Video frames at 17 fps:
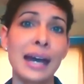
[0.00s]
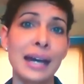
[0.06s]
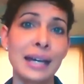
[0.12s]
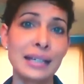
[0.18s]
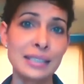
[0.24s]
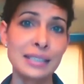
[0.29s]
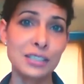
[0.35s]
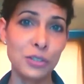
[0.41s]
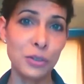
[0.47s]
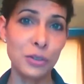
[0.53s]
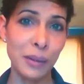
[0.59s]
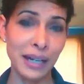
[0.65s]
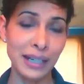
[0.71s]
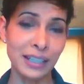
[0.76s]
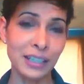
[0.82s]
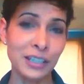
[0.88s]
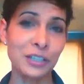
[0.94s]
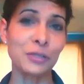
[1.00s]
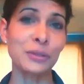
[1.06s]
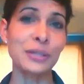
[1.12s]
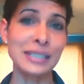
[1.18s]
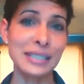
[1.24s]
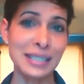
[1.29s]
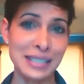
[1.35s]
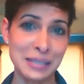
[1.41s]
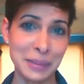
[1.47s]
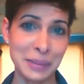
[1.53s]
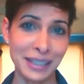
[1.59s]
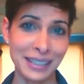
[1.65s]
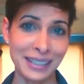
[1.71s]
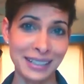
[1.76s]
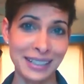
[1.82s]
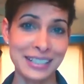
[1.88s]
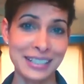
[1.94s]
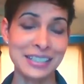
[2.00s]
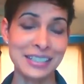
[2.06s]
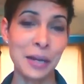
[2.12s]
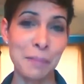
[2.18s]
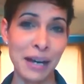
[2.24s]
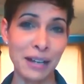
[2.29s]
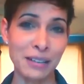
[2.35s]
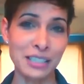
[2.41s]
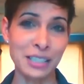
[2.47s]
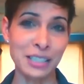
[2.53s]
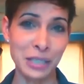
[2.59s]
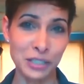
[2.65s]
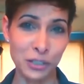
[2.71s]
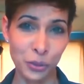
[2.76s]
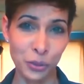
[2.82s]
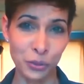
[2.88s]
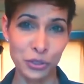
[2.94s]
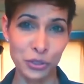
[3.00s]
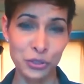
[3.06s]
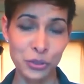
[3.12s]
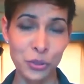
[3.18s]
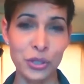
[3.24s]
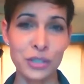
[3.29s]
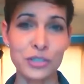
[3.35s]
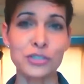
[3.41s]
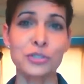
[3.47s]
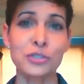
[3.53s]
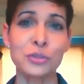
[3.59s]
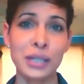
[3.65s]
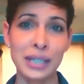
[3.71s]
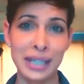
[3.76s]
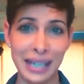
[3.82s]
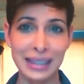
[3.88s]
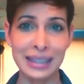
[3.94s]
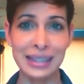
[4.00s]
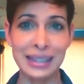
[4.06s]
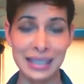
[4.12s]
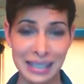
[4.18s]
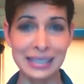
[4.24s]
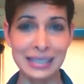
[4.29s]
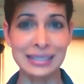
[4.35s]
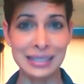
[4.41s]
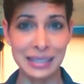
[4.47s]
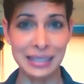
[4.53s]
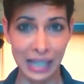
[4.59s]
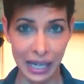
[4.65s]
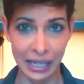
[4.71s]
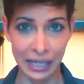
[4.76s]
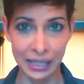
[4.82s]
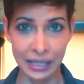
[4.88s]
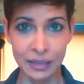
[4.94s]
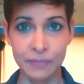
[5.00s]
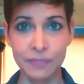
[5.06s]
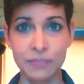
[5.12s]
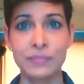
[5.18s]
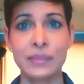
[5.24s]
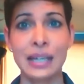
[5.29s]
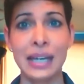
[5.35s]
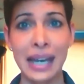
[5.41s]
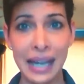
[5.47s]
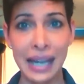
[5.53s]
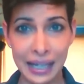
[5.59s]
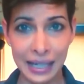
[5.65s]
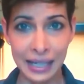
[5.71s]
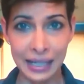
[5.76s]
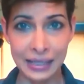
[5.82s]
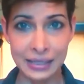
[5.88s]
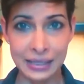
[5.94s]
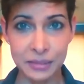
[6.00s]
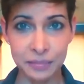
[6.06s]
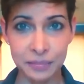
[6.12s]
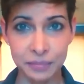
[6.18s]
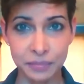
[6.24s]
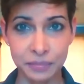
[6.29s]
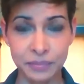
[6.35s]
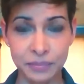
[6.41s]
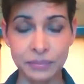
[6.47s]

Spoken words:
as your body increases its ability to dump out some of these old stores, you could get things like headaches,